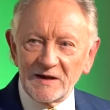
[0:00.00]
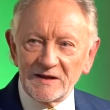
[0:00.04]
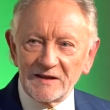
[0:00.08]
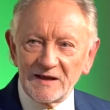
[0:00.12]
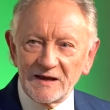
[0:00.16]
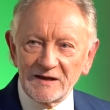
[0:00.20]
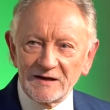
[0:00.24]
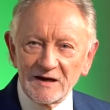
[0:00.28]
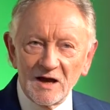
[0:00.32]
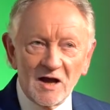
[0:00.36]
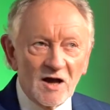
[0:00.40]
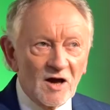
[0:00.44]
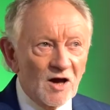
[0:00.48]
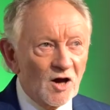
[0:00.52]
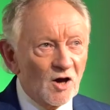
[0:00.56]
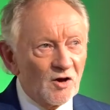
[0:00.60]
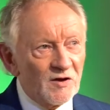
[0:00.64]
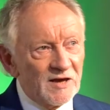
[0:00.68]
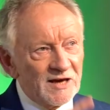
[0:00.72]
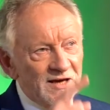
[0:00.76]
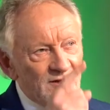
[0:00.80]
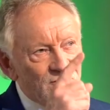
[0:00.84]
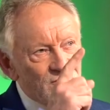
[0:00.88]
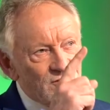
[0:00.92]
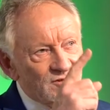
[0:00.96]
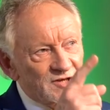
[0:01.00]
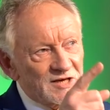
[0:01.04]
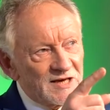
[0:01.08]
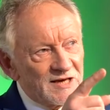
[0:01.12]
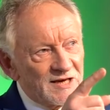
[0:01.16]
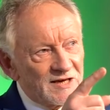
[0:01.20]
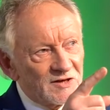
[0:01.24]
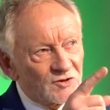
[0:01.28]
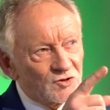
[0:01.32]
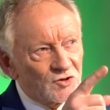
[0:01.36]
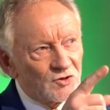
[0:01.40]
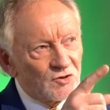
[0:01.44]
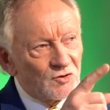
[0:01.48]
by that, how he could just
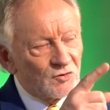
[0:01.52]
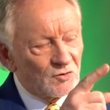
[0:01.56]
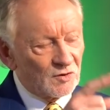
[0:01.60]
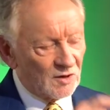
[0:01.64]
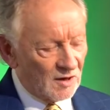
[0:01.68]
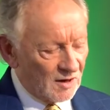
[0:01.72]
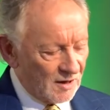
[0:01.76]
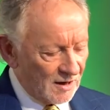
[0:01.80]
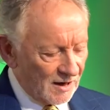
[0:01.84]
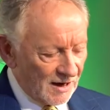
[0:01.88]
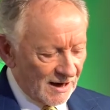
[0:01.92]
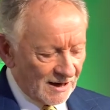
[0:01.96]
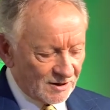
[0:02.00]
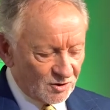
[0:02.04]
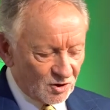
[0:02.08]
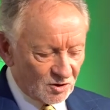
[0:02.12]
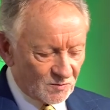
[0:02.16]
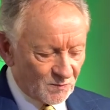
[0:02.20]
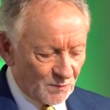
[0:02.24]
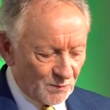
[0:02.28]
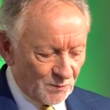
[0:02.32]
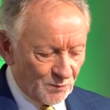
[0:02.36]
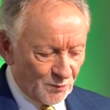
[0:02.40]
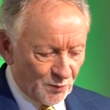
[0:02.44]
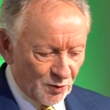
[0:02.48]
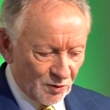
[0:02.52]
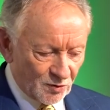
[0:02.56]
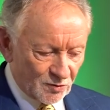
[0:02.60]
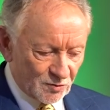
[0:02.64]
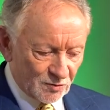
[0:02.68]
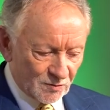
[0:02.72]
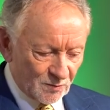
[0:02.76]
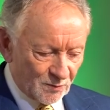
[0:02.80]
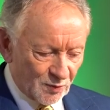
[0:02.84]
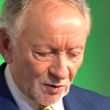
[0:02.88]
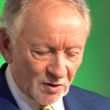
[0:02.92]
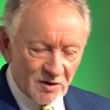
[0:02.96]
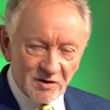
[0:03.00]
take a tune and just put,
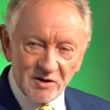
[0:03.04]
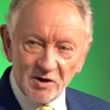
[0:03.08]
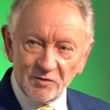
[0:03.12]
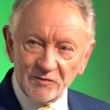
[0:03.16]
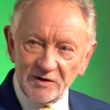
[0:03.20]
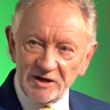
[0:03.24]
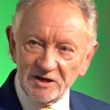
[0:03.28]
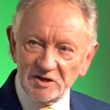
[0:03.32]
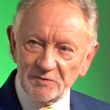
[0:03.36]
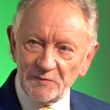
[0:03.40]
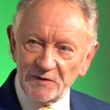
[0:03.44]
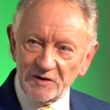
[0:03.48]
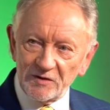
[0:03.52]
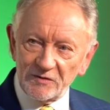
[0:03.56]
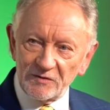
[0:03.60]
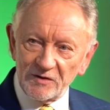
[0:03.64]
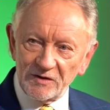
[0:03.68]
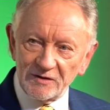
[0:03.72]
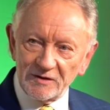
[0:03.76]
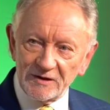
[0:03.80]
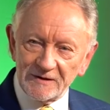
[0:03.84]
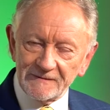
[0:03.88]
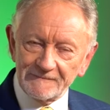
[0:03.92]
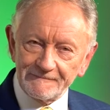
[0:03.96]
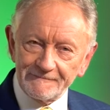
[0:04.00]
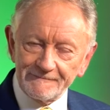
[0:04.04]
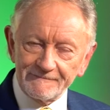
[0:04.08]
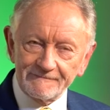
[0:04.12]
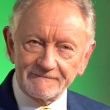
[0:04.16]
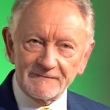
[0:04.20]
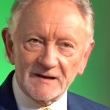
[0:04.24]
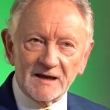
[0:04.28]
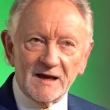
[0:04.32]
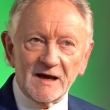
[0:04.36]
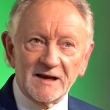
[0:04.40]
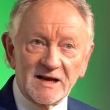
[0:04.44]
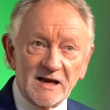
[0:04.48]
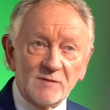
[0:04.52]
put an arrangement around it. Mm
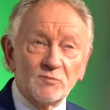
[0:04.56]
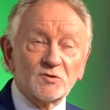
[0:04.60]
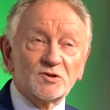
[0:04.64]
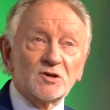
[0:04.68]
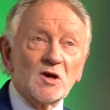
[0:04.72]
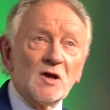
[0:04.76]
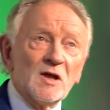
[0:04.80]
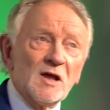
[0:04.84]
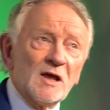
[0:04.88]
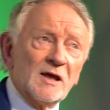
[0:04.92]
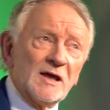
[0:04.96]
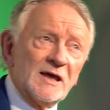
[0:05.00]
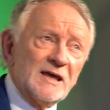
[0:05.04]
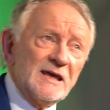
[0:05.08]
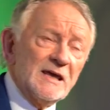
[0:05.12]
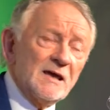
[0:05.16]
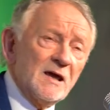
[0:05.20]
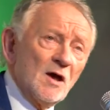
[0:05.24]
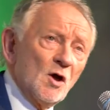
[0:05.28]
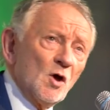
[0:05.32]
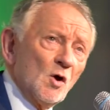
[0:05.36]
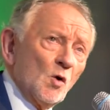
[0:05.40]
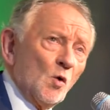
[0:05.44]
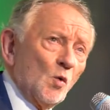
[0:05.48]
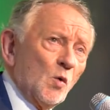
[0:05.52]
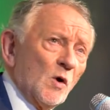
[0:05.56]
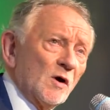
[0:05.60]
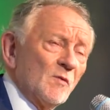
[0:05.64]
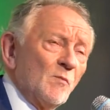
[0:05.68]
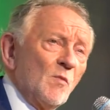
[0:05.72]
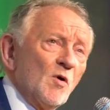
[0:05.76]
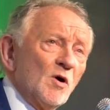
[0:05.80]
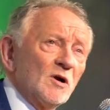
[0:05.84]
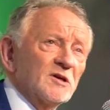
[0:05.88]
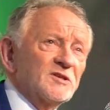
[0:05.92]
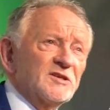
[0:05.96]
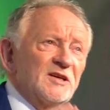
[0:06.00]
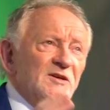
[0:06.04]
-hmm. And he was, he, where
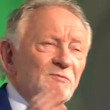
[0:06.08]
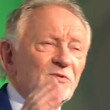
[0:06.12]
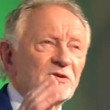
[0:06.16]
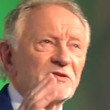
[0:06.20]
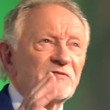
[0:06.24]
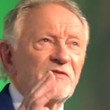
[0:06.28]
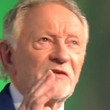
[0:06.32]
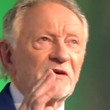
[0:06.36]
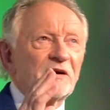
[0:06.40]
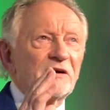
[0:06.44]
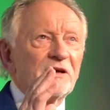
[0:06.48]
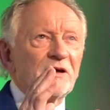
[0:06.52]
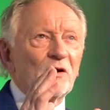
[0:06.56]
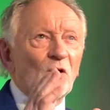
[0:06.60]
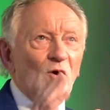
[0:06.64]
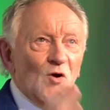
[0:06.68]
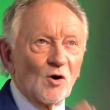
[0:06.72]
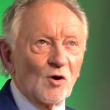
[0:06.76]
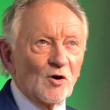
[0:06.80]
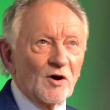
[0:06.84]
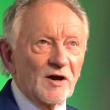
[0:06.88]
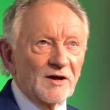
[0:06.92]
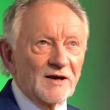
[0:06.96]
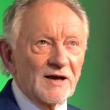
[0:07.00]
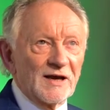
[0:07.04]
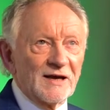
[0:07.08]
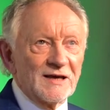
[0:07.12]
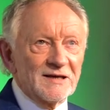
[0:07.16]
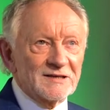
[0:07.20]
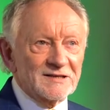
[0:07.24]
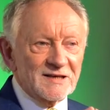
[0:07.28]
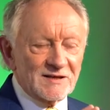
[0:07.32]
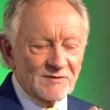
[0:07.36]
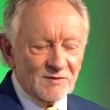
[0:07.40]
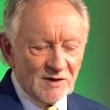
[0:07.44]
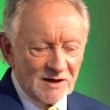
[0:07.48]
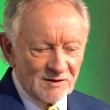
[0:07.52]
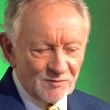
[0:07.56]
Malseed was very
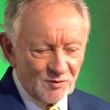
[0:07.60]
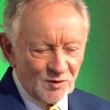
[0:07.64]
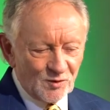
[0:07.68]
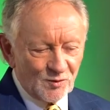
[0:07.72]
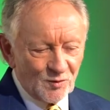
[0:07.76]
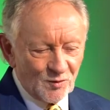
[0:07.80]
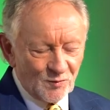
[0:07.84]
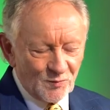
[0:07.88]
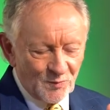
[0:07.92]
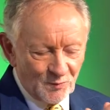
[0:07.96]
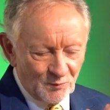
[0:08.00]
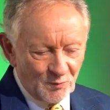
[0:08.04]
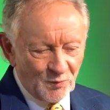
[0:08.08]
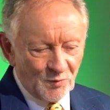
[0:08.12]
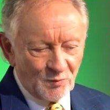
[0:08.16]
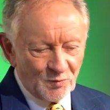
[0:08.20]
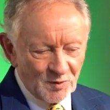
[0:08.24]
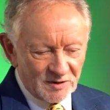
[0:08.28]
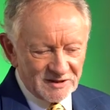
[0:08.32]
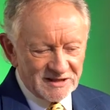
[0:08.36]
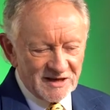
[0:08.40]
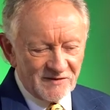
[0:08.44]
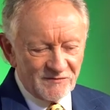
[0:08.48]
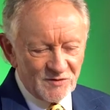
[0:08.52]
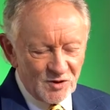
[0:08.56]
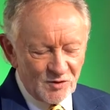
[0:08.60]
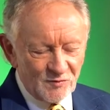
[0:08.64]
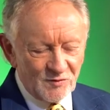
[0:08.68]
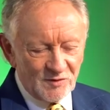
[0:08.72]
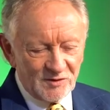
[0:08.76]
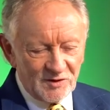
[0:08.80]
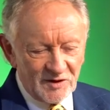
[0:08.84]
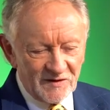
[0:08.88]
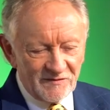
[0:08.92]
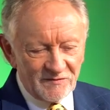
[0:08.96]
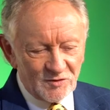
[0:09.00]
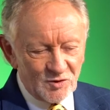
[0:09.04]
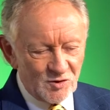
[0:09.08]
organized and, and, you know, giving you,
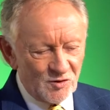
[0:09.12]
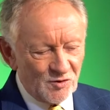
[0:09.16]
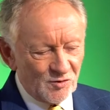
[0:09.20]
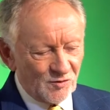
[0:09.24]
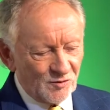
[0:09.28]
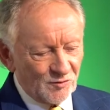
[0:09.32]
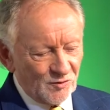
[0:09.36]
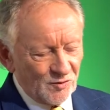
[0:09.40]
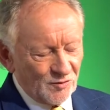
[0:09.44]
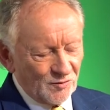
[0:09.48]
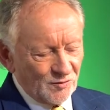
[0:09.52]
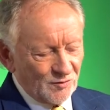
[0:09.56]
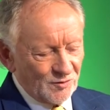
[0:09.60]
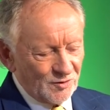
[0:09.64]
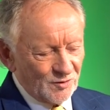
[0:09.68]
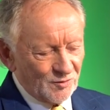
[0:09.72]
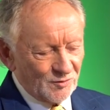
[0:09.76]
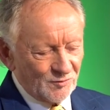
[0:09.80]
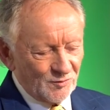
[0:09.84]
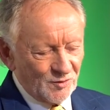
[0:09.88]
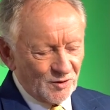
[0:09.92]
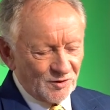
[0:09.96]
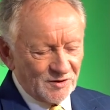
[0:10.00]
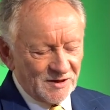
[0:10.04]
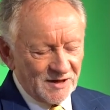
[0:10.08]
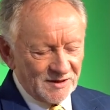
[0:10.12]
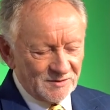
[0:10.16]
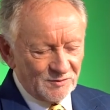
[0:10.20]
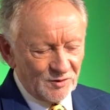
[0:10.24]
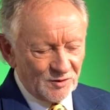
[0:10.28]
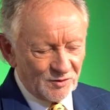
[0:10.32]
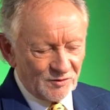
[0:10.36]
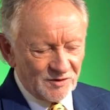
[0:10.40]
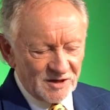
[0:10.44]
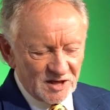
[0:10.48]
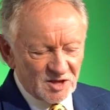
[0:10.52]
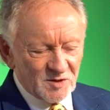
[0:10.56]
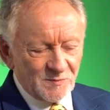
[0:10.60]
giving you your, your, your, your,
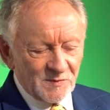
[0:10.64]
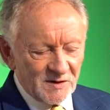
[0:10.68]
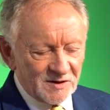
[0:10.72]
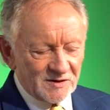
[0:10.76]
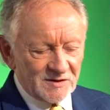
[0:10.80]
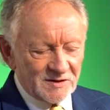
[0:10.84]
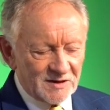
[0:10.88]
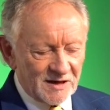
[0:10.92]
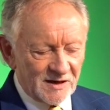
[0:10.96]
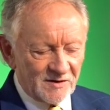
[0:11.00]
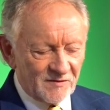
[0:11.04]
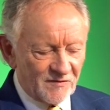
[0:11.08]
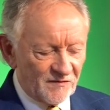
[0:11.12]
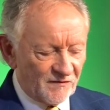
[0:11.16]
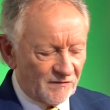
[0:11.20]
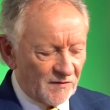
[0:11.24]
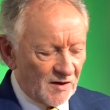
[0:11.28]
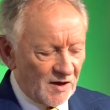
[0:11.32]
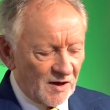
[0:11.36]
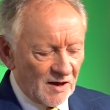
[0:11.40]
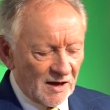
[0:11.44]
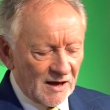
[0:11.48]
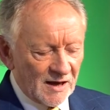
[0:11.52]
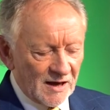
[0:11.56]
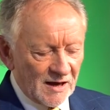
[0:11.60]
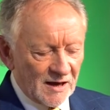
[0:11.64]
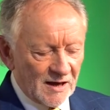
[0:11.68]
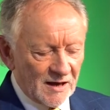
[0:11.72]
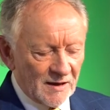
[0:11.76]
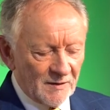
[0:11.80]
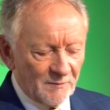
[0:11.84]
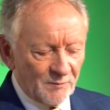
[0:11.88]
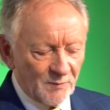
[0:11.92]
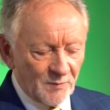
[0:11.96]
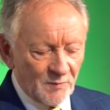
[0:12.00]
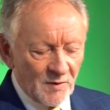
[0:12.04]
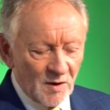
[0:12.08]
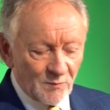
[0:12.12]
your disciplined kind of
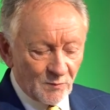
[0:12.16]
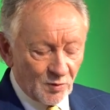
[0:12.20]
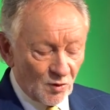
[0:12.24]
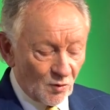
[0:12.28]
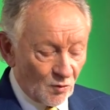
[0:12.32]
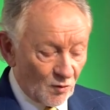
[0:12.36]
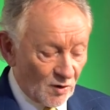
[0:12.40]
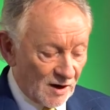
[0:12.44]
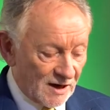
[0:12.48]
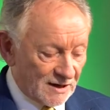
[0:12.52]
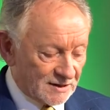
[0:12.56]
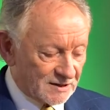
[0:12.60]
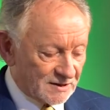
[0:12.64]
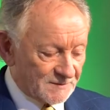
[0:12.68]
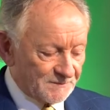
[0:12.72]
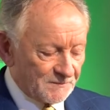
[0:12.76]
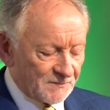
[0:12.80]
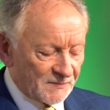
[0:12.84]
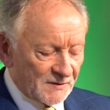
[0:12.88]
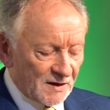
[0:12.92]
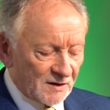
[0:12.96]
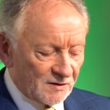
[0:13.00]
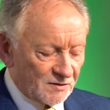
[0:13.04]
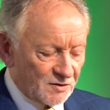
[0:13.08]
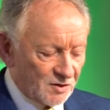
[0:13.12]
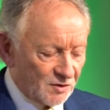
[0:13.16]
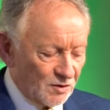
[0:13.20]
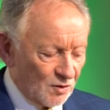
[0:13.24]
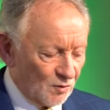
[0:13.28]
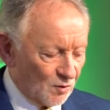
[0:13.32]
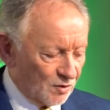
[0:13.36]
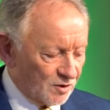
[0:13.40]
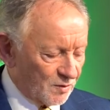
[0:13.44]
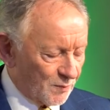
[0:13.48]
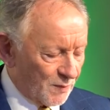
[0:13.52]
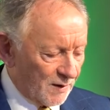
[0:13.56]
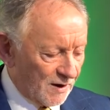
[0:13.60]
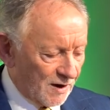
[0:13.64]
uh, progress to do
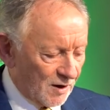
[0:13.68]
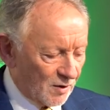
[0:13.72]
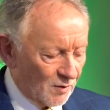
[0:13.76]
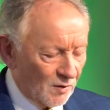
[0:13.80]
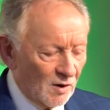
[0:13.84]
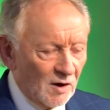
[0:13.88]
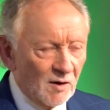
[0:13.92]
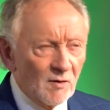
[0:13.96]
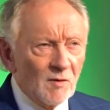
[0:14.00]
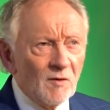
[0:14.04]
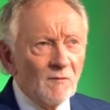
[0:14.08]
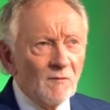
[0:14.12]
on the piano,